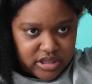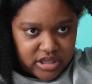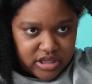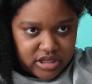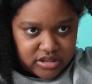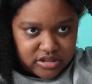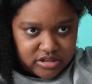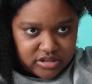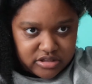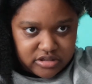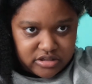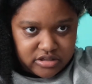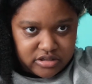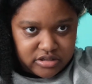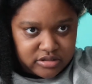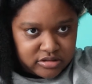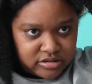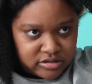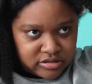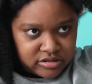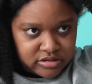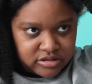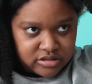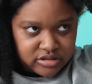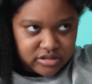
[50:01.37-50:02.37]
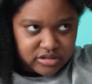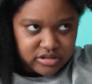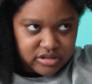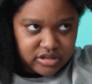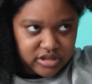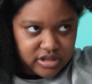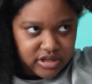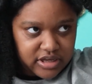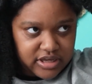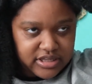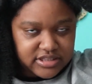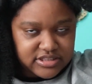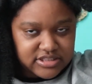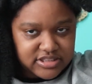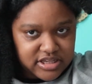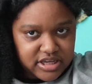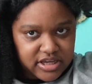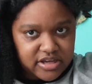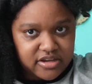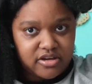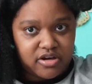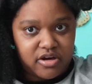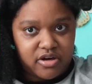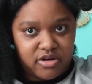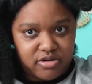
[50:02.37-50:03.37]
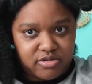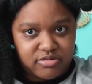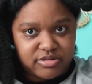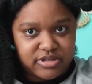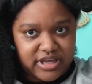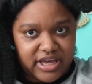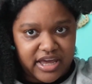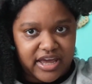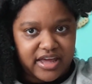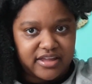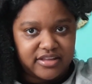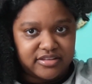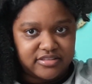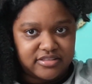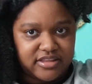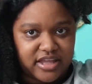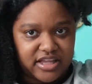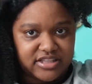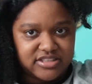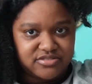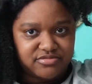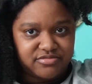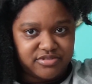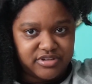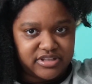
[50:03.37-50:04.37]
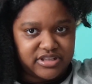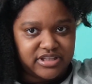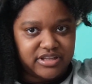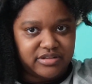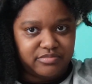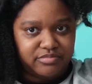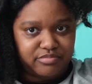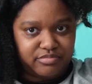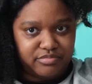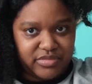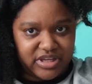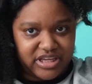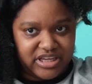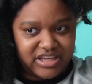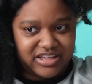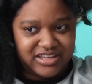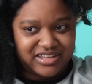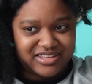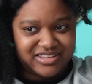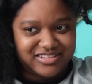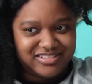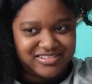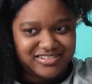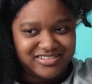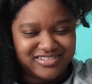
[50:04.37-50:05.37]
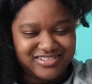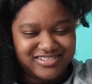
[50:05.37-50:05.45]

then it's like, oh yeah, that's really me.